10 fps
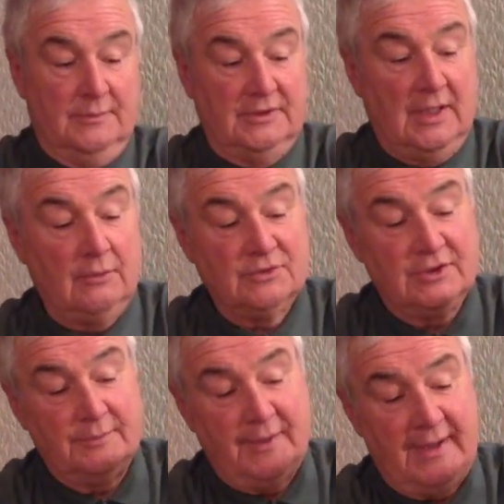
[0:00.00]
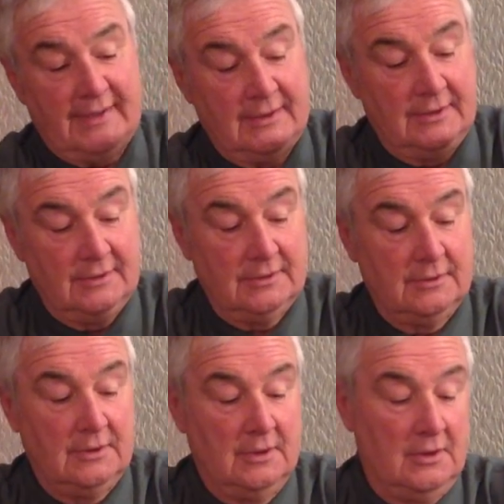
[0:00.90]
But holes at the back,
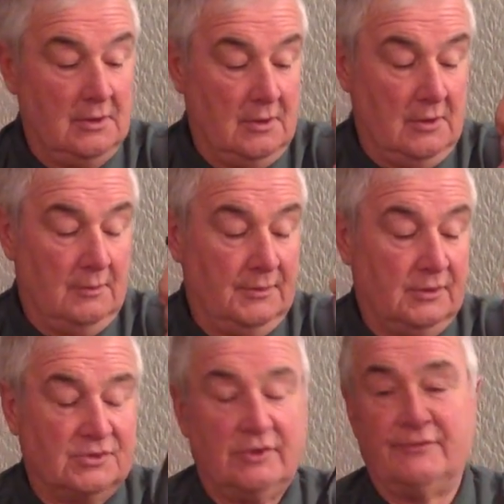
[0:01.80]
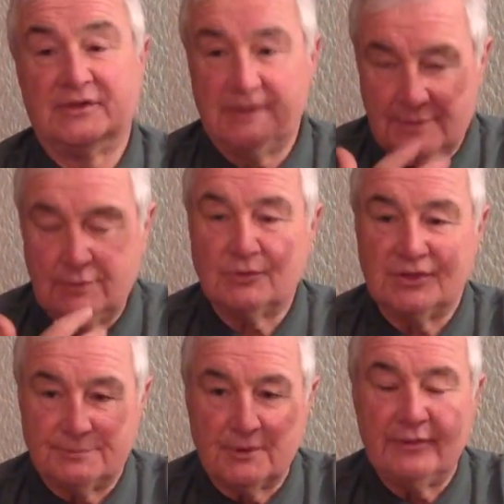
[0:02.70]
because obviously when the horse
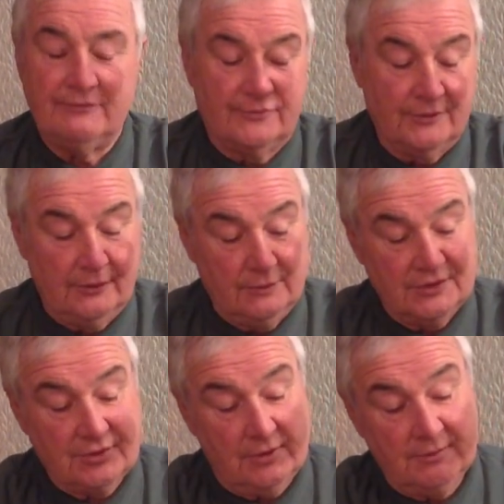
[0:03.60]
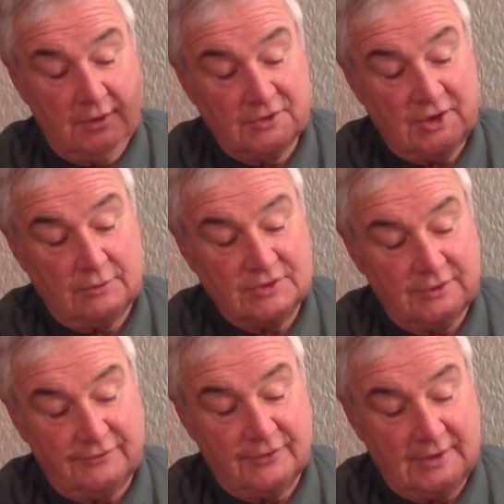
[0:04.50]
is breathing through it all the time, large holes at
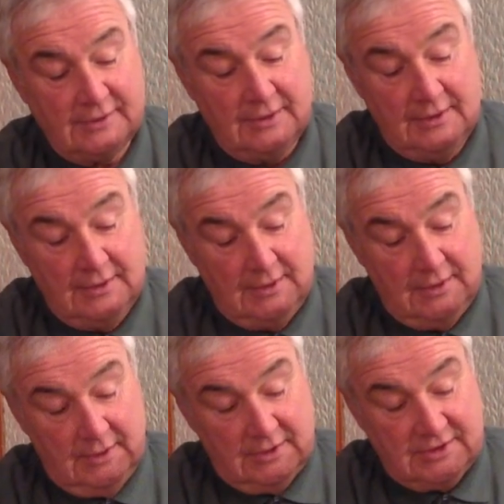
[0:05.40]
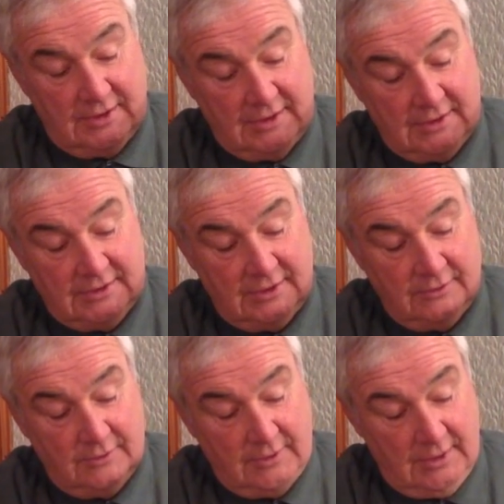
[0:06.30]
the front, so it could
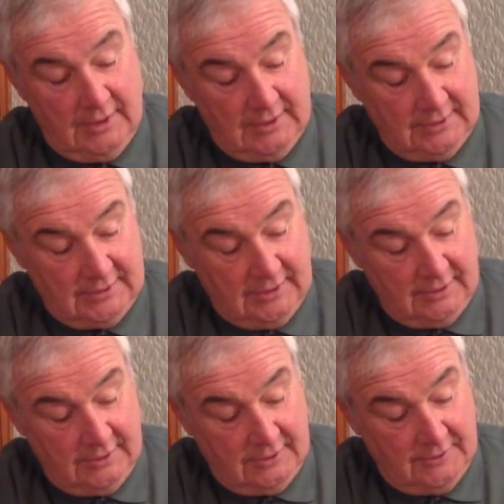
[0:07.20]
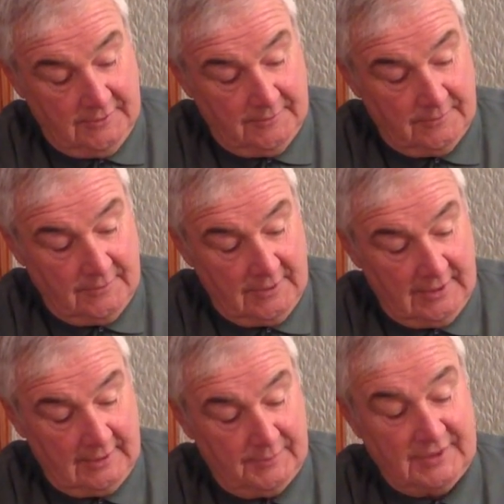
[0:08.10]
do, and
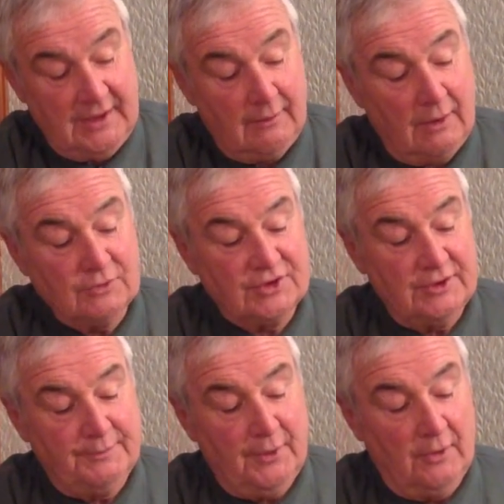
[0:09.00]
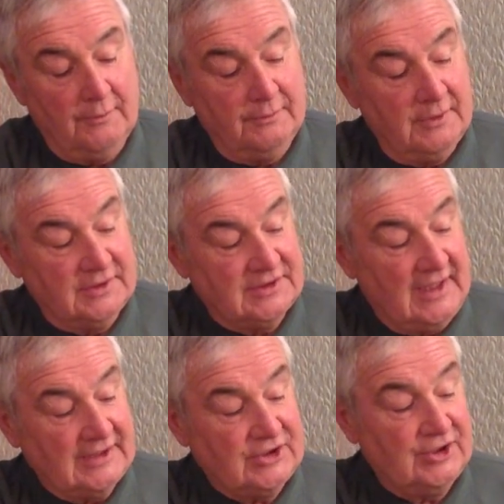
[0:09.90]
yeah, but no holes at the bottom as
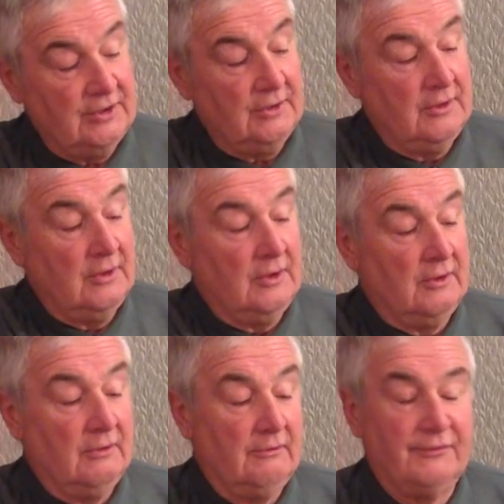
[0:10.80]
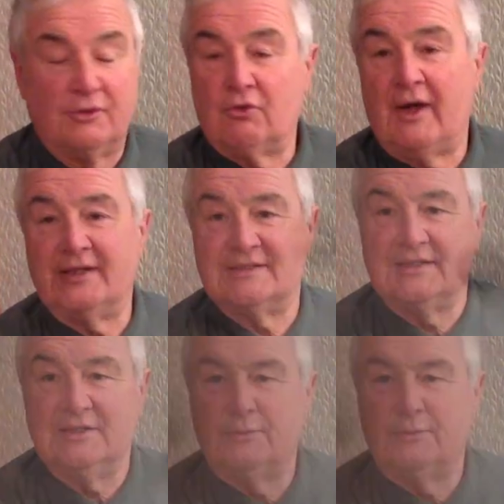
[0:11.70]
such. For grazing, you